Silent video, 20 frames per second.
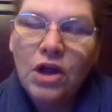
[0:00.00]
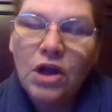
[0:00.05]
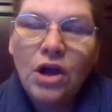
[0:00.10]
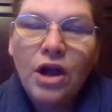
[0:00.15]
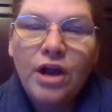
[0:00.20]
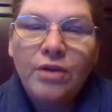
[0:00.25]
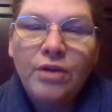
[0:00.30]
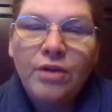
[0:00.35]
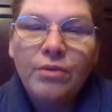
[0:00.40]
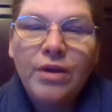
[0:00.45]

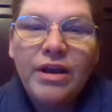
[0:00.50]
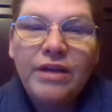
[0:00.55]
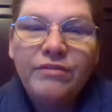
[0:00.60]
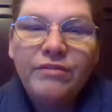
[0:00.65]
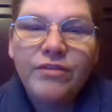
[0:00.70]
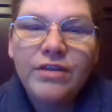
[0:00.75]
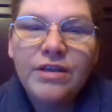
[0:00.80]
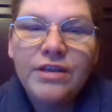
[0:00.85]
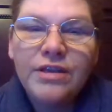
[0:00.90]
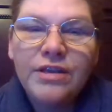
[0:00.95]
are you ready
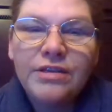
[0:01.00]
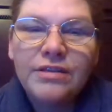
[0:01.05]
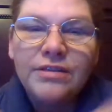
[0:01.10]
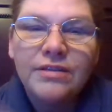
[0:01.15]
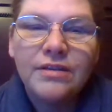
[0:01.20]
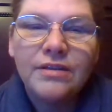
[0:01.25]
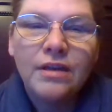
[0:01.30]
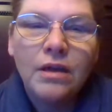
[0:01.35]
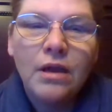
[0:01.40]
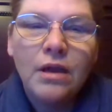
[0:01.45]
for this?
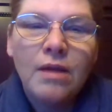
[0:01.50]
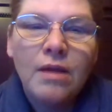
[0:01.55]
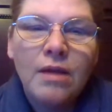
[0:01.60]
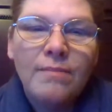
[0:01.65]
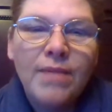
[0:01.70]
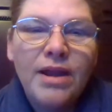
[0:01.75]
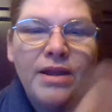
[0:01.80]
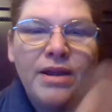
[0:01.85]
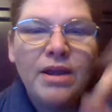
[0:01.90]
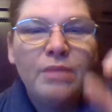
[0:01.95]

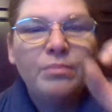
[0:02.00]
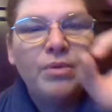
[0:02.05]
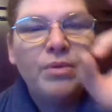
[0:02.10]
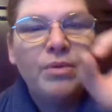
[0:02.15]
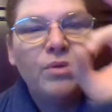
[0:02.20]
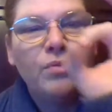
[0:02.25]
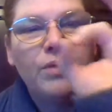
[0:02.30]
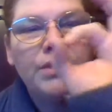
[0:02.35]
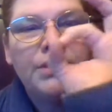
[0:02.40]
My number was